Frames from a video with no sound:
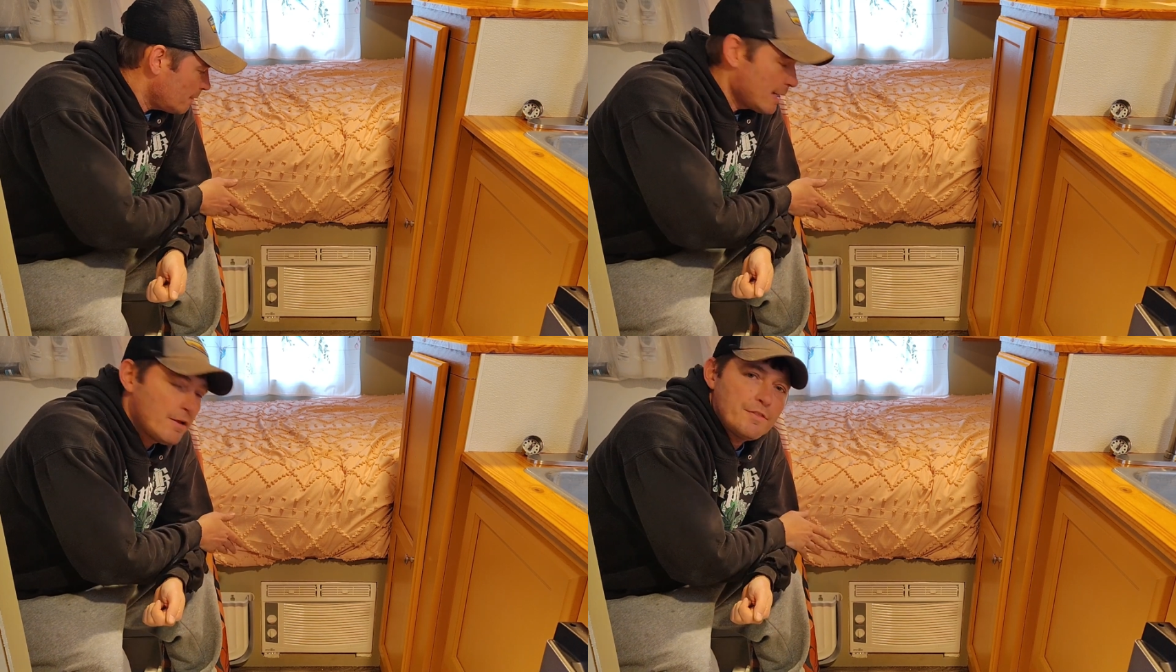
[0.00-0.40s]

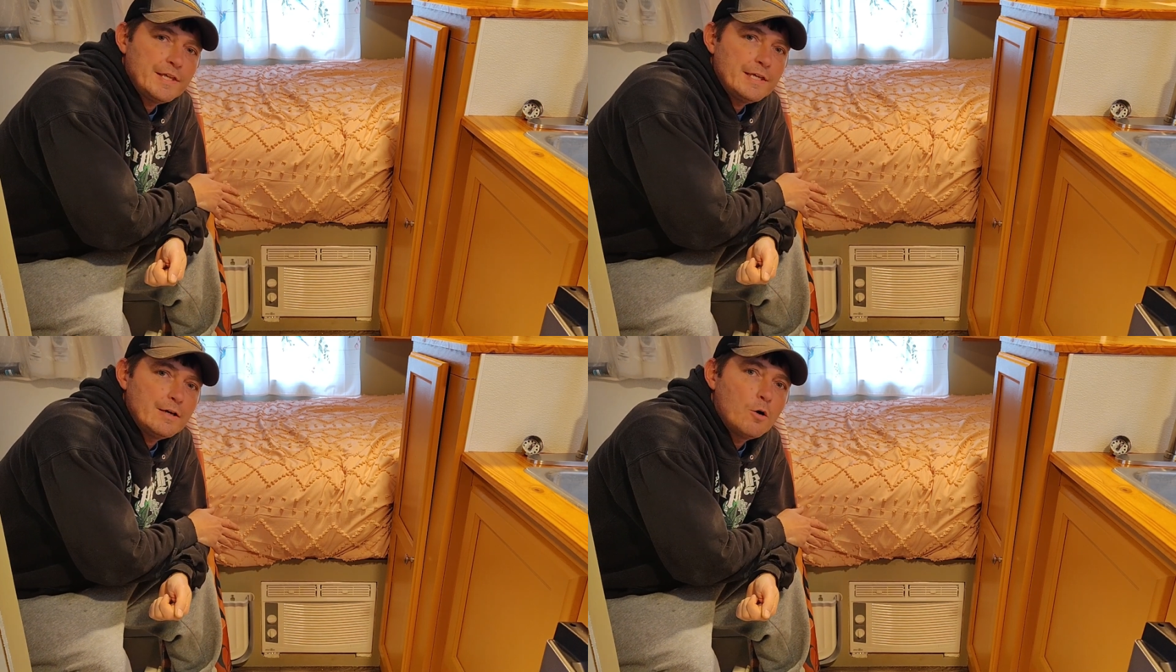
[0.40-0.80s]
about
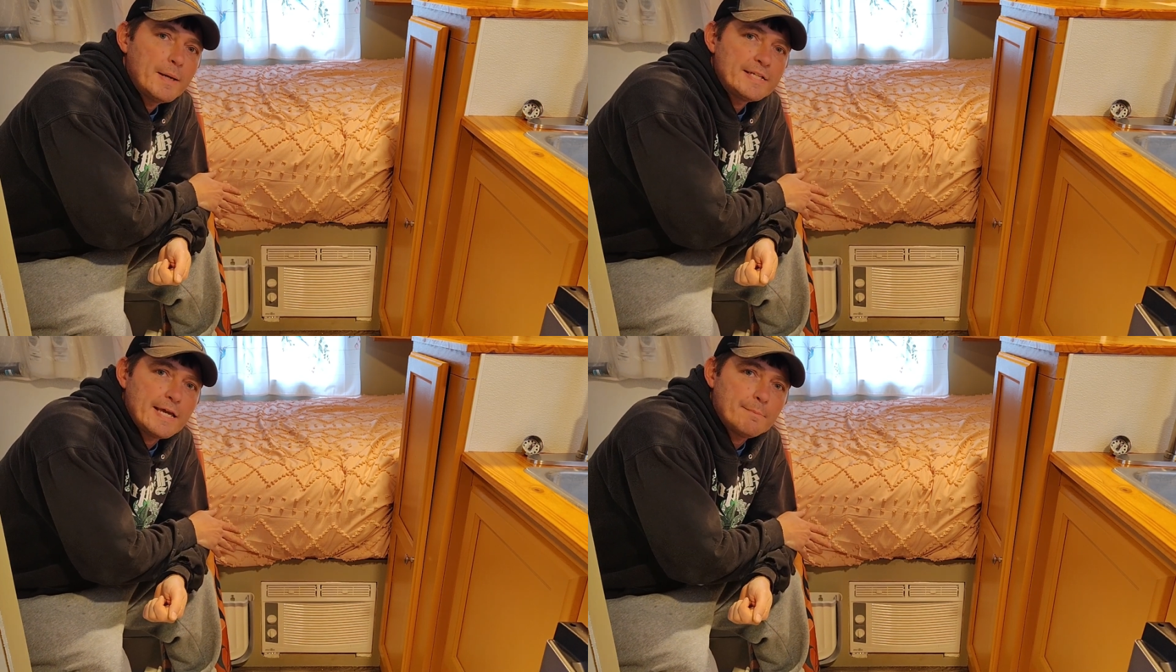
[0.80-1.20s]
the
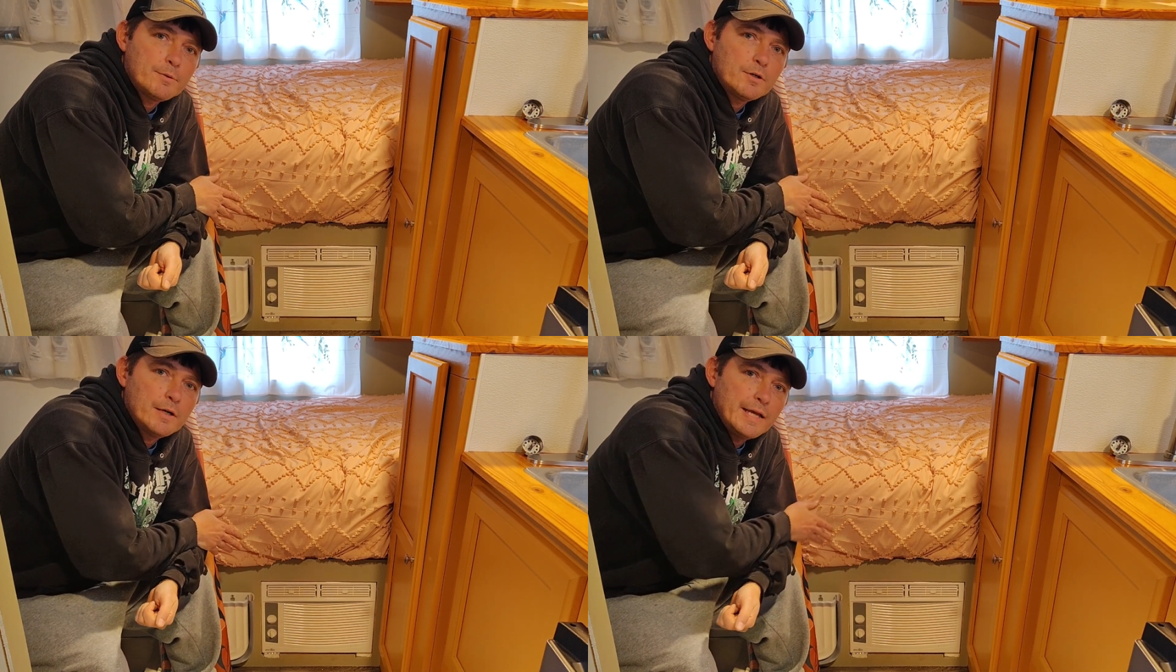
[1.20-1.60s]
homemade
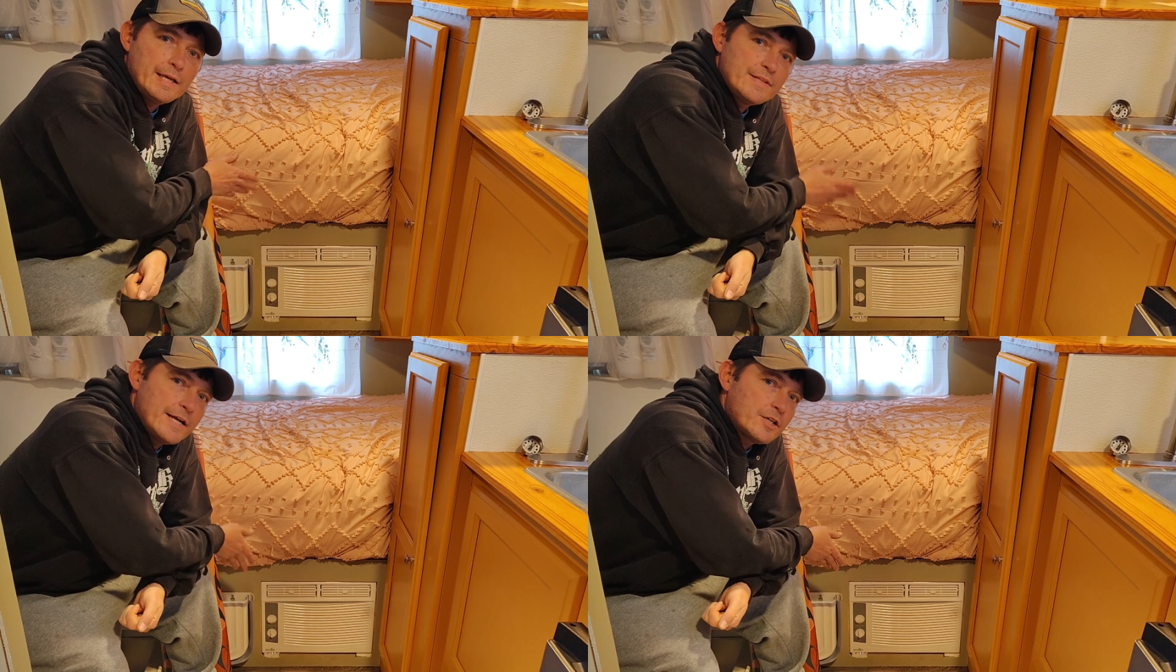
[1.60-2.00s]
camper
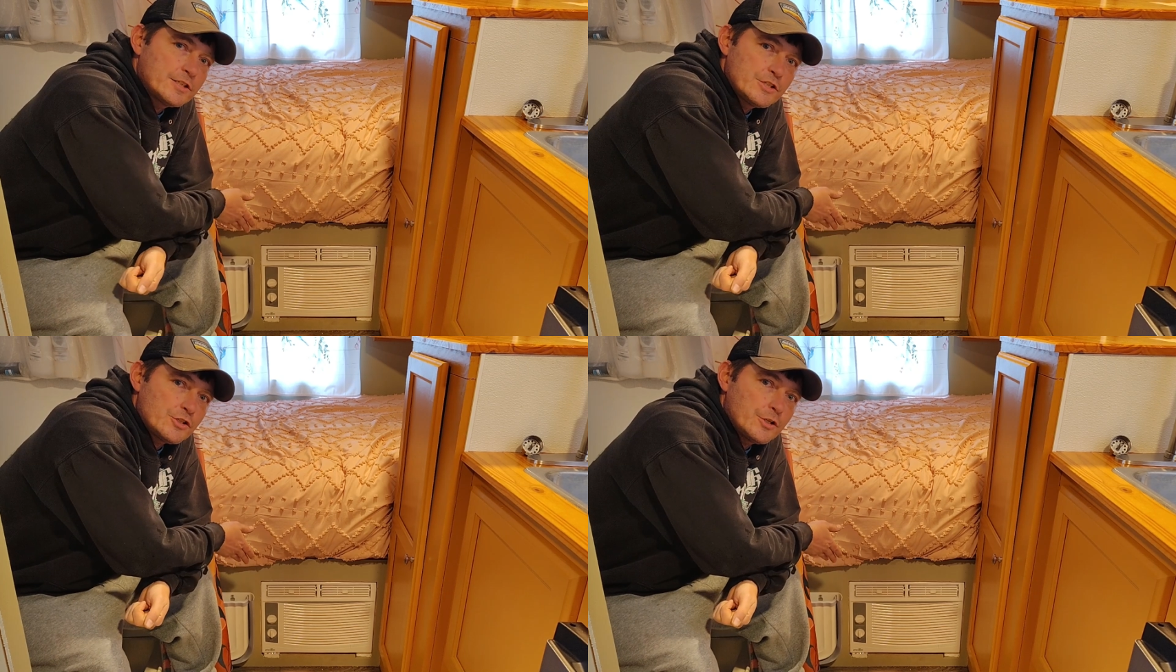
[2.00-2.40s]
and the air
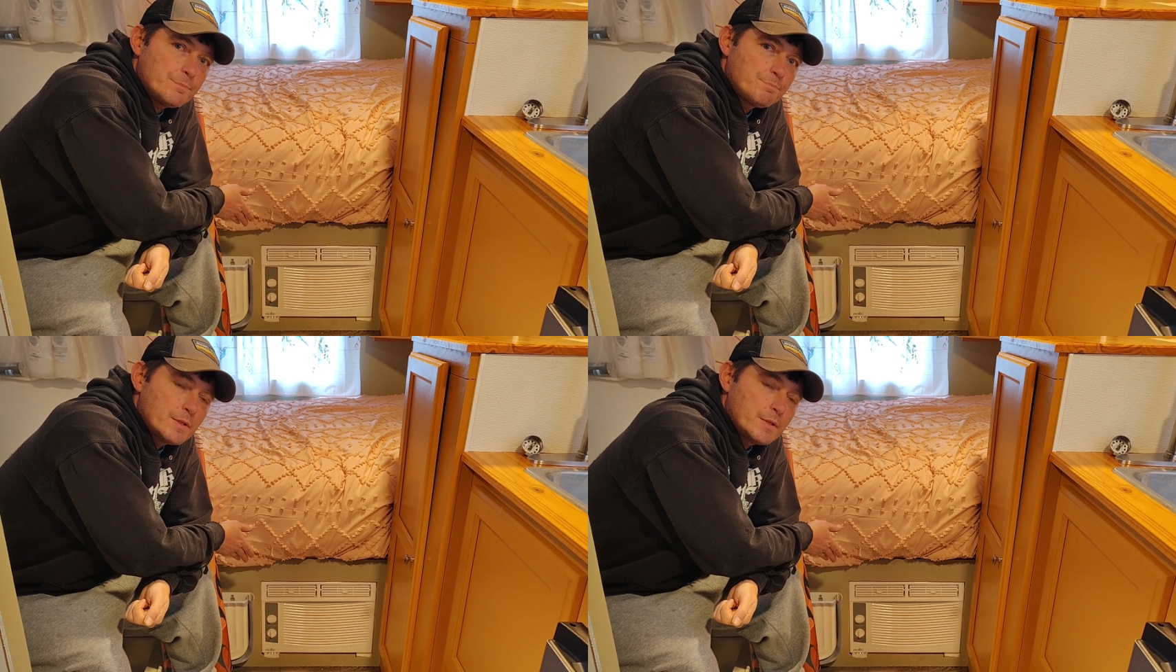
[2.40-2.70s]
conditioner.